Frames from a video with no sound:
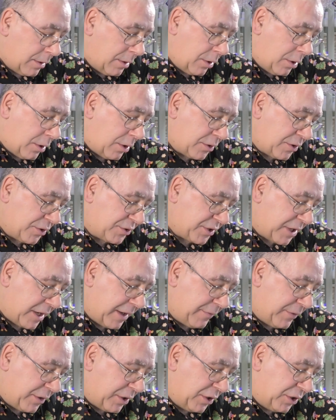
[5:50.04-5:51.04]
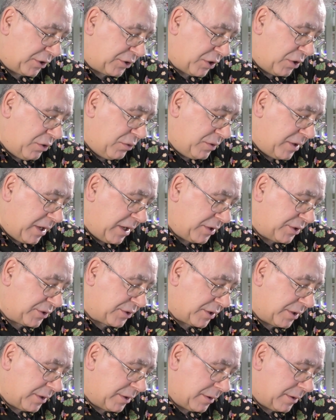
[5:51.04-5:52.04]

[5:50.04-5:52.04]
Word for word: Like I say, if you're going to do this,